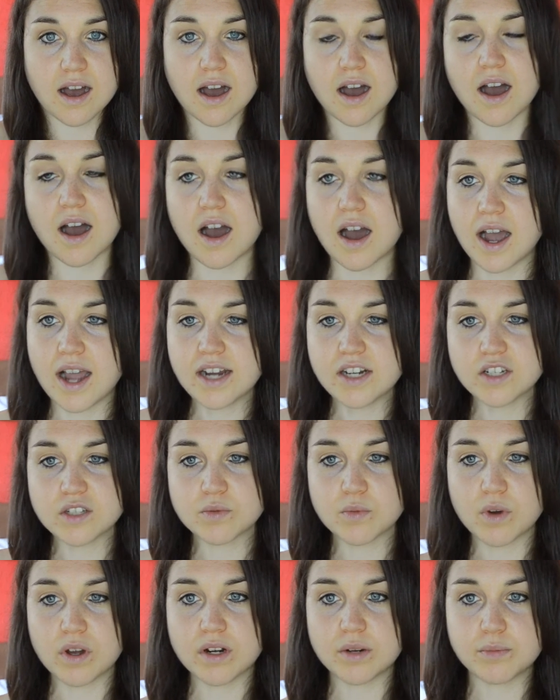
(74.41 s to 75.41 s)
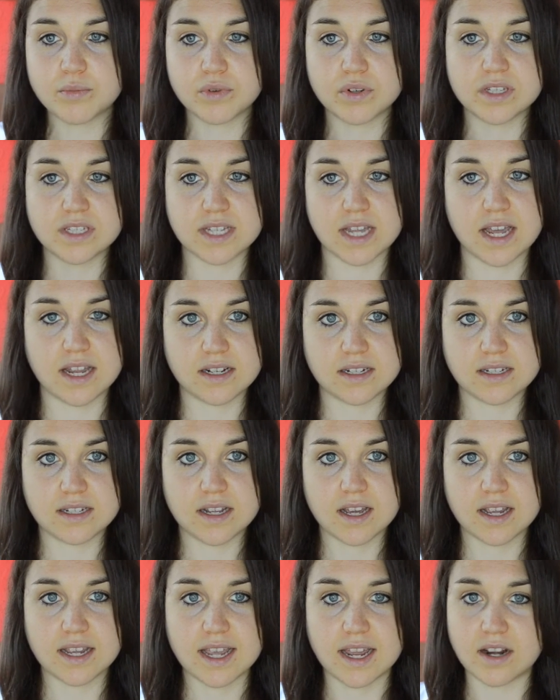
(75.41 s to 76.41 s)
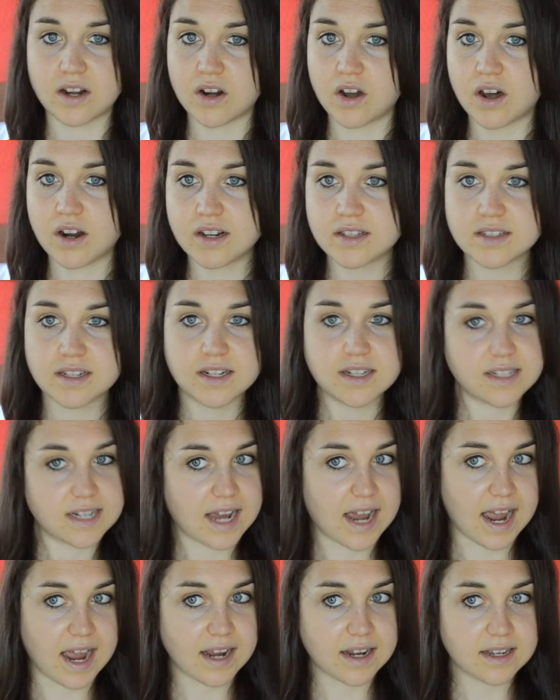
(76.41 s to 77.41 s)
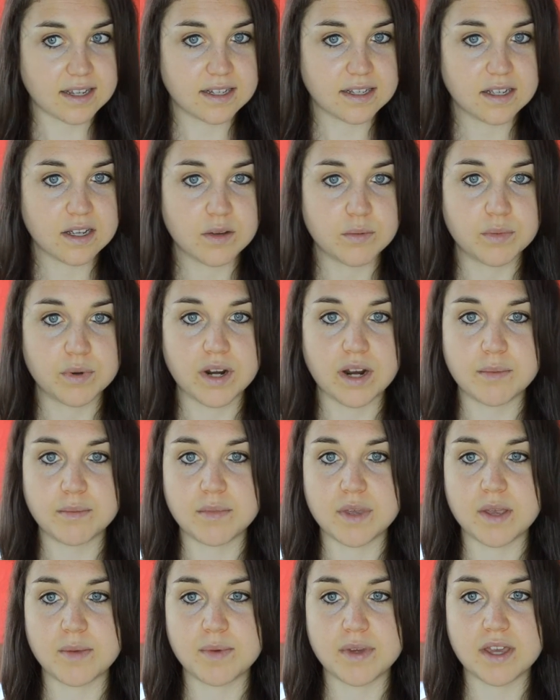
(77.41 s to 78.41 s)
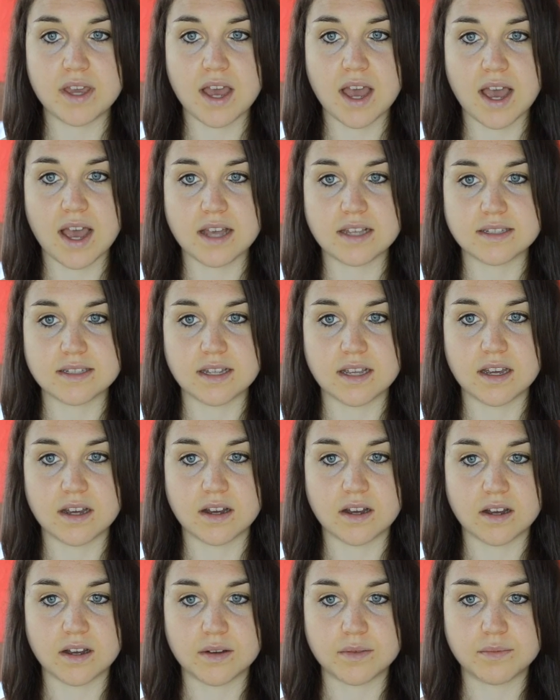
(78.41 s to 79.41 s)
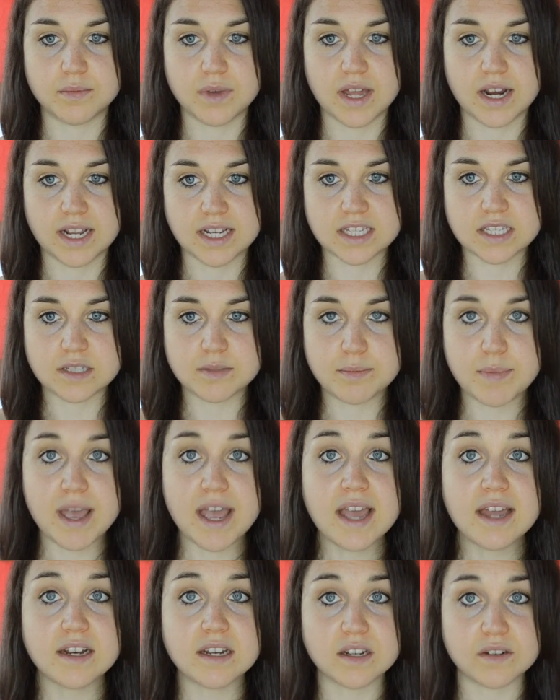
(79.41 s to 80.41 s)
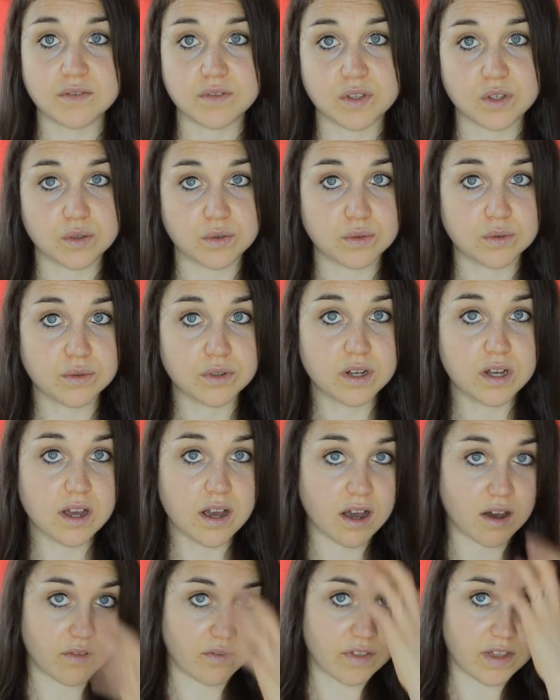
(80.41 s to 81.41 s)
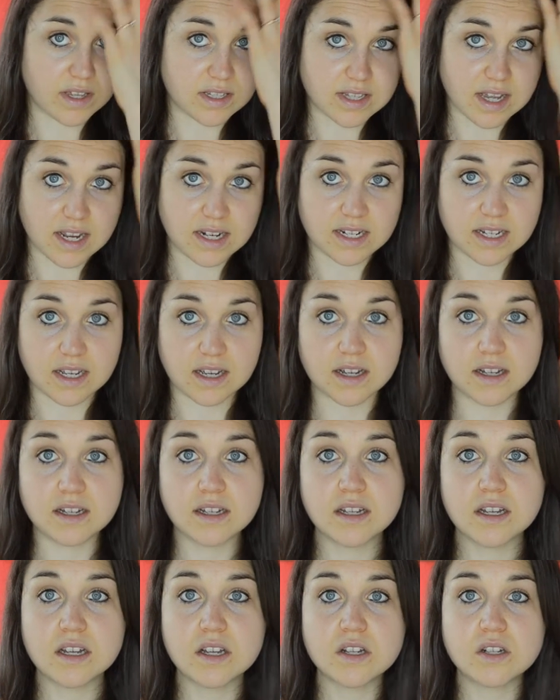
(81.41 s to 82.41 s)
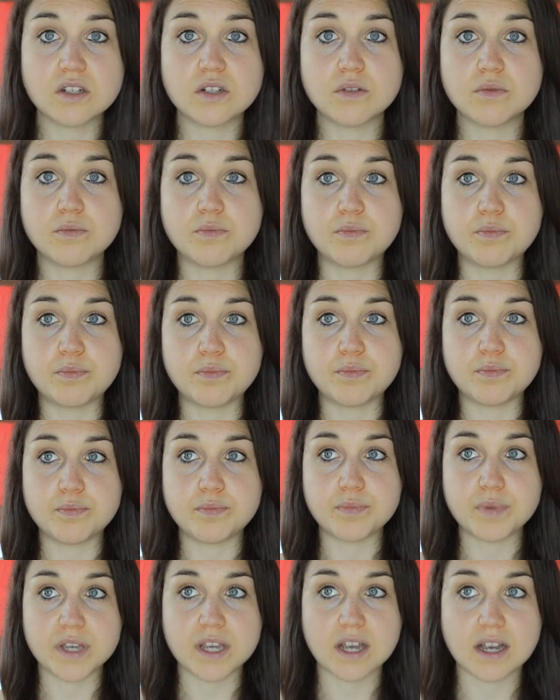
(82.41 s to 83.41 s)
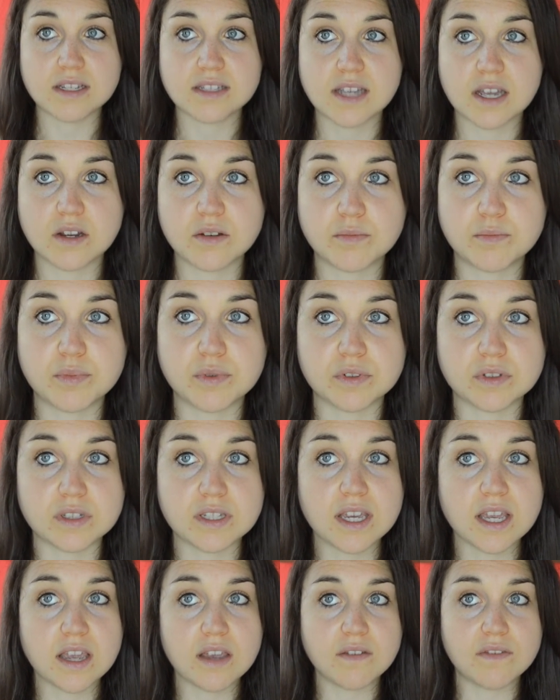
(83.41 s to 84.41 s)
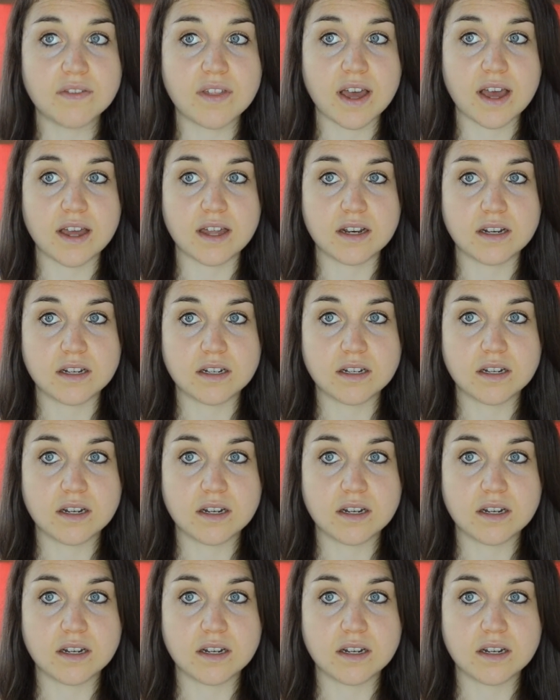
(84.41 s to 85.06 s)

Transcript: I just want to present, again, not as an attack, but maybe as um, an expanded view of this idea because I believe that